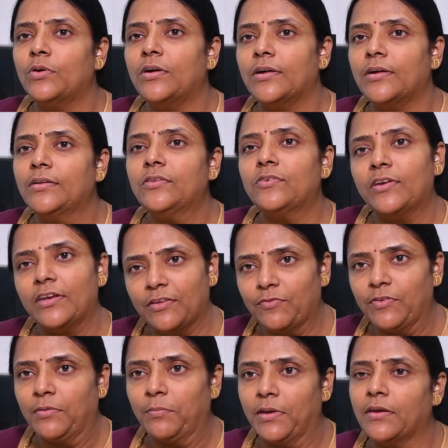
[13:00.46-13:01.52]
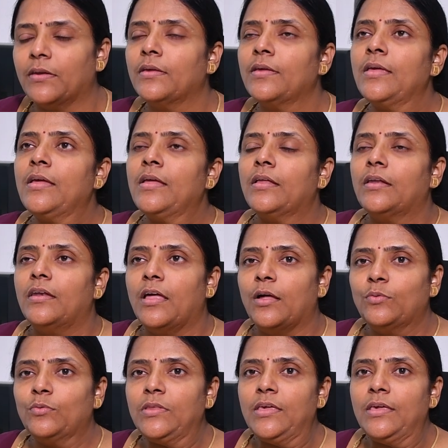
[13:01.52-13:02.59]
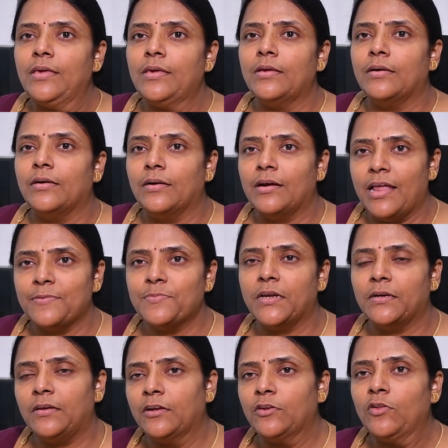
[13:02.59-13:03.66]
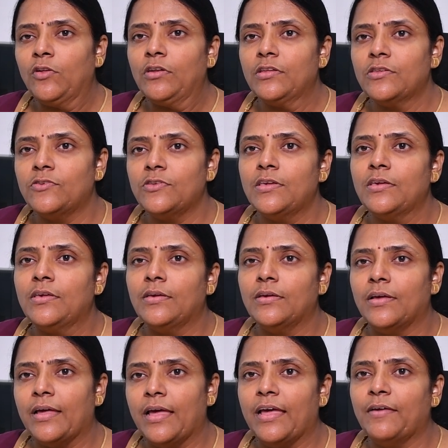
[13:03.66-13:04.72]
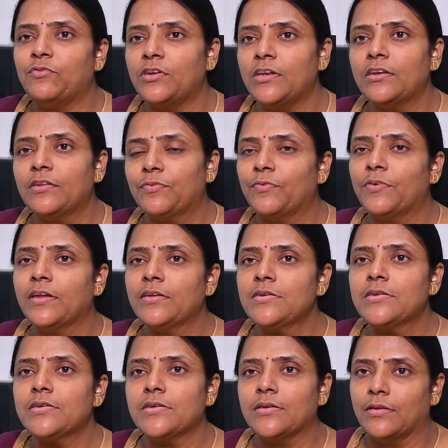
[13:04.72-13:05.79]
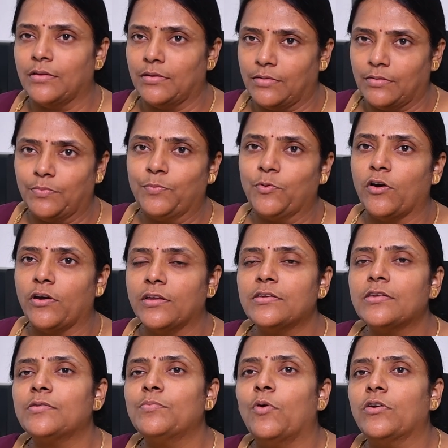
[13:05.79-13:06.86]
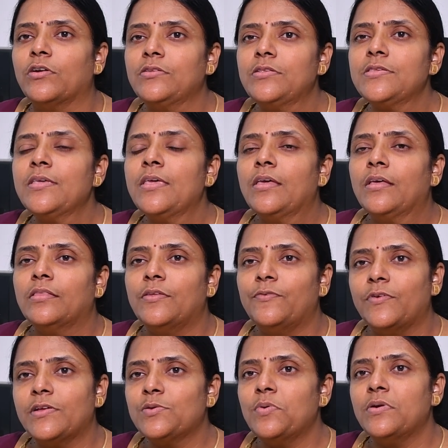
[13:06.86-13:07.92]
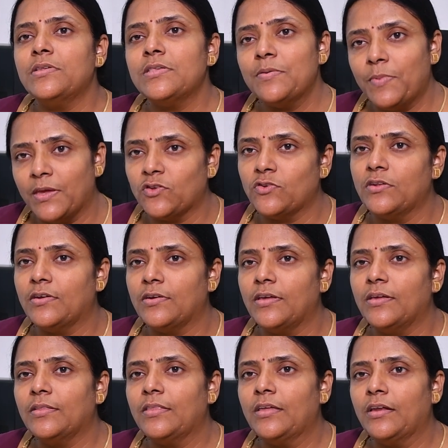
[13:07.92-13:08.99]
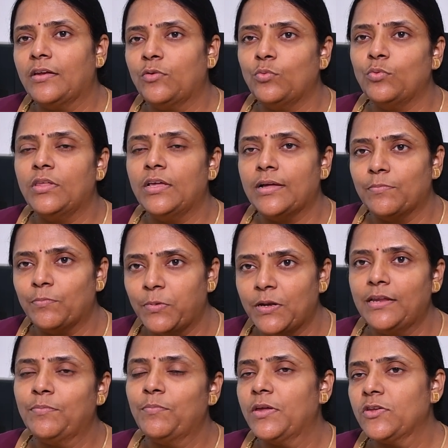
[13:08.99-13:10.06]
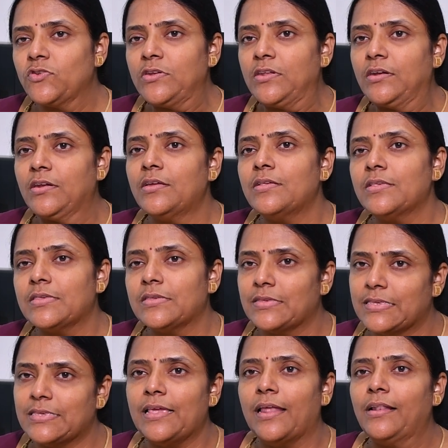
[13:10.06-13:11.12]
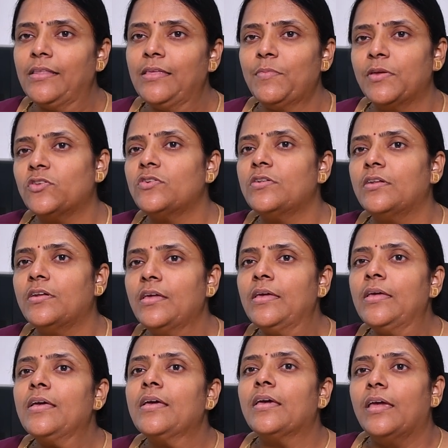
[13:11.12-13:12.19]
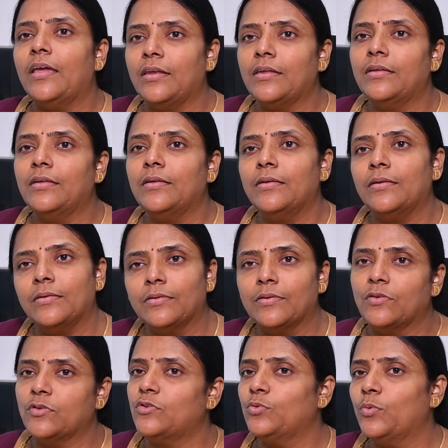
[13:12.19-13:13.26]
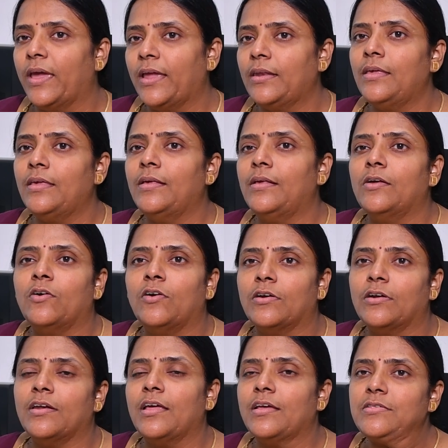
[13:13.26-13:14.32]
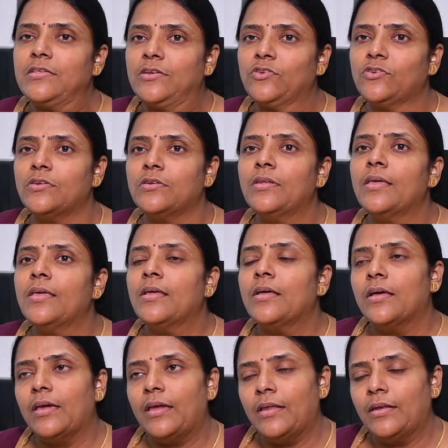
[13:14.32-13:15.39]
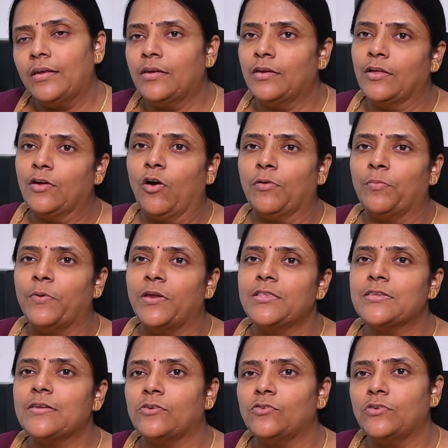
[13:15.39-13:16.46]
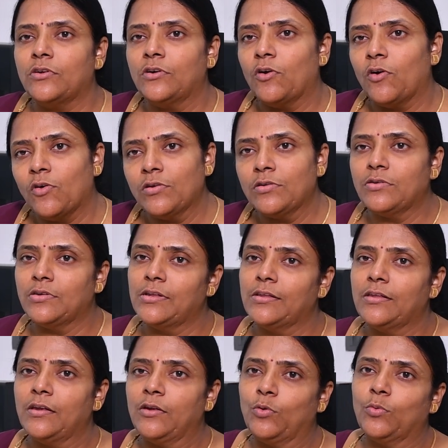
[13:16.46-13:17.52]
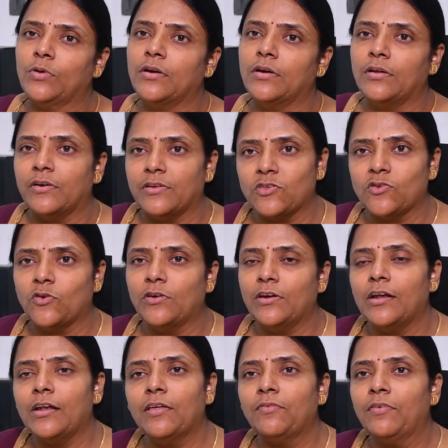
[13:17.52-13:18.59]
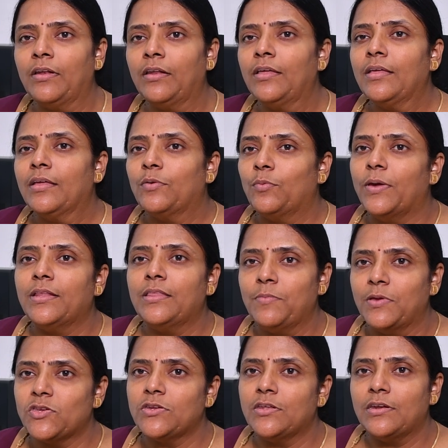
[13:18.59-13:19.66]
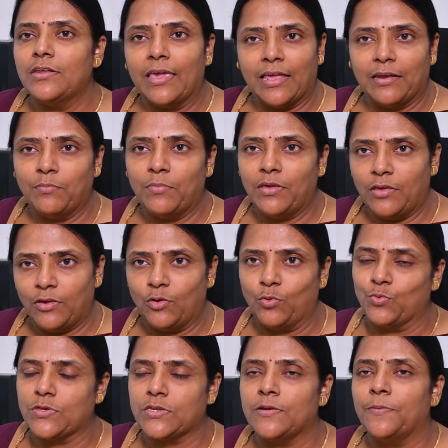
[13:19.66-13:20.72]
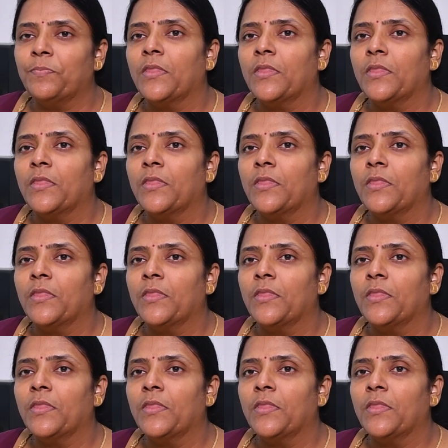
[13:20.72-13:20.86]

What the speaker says: a 3D filament. Now the glanchop technology have three different product models. The first one is the machinery. They do the complete machinery, sell the machinery to any organization in corporate structure or to the lower restaurant level, where the machinery can be used.